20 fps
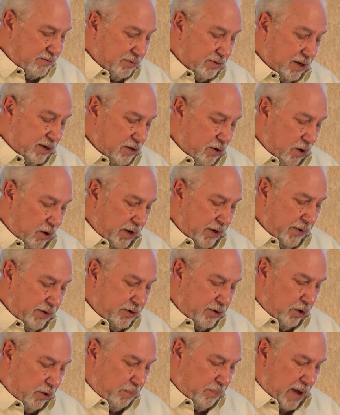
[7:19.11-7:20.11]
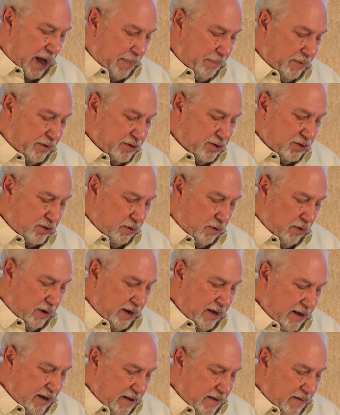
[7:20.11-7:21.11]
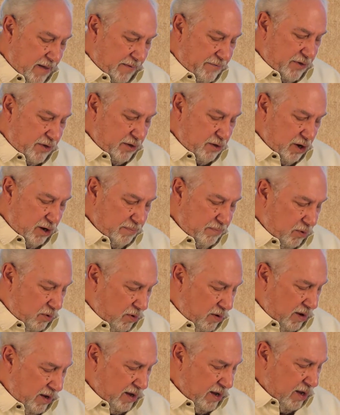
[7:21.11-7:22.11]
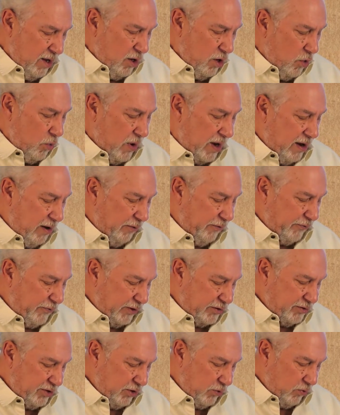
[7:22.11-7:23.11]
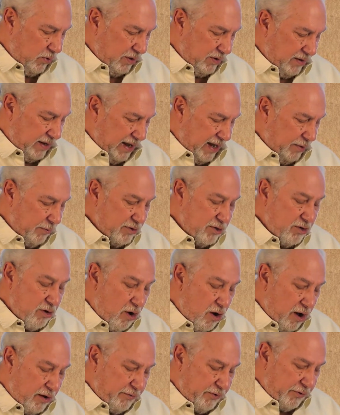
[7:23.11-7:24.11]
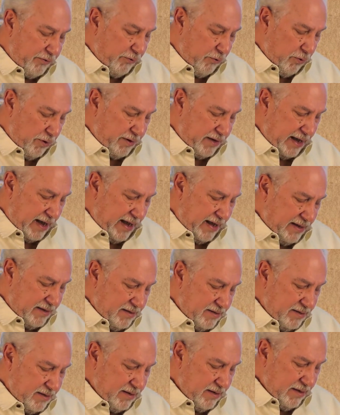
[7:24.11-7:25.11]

that Gregorio had told Papa a story of the young boy who went out fishing one day and was gone for 4 days.